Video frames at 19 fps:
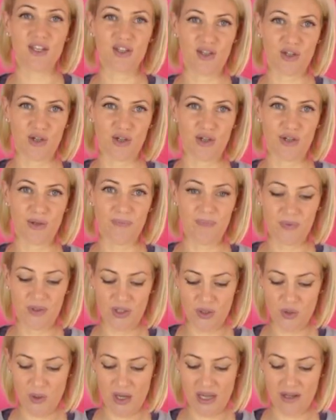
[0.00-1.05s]
there you go,
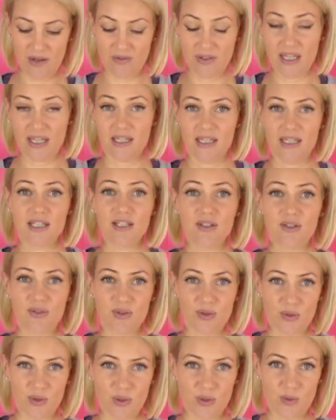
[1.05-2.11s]
you have a
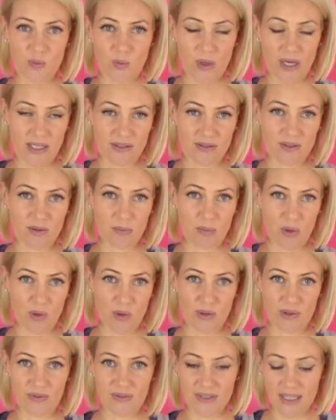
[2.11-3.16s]
zero waste
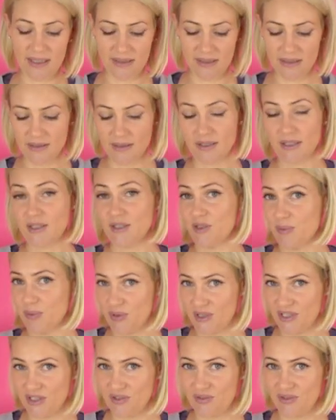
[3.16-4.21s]
bowl of salad to put
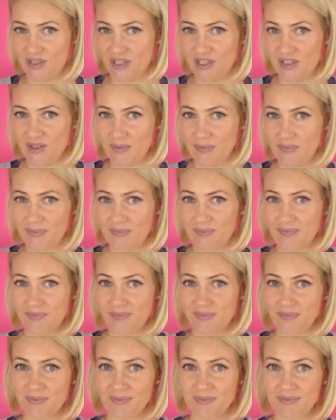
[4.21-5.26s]
in the fridge.
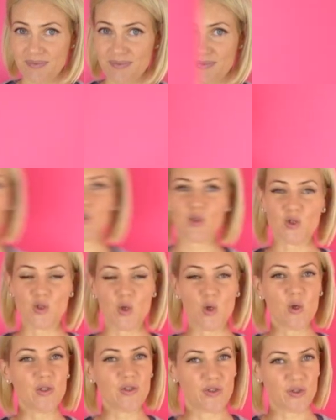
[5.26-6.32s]
So
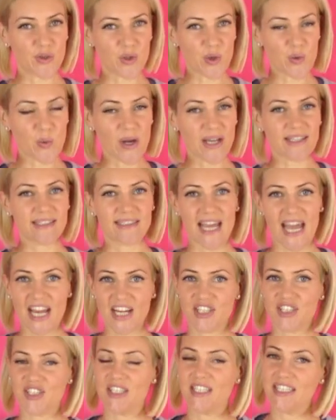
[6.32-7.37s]
your zero waste
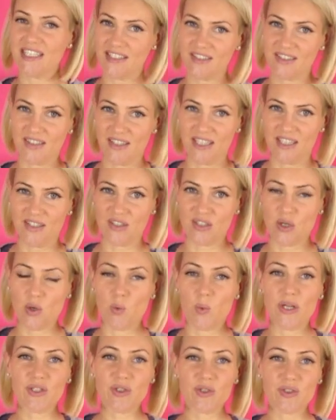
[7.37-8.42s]
action is this:
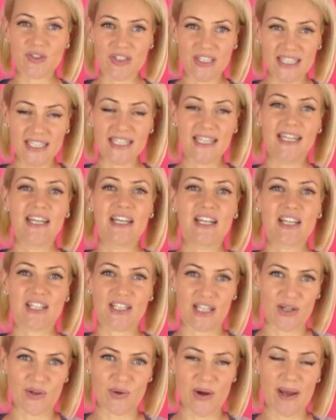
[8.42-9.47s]
when you see
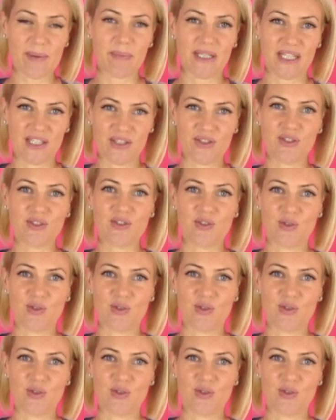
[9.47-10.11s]
cling wrap in the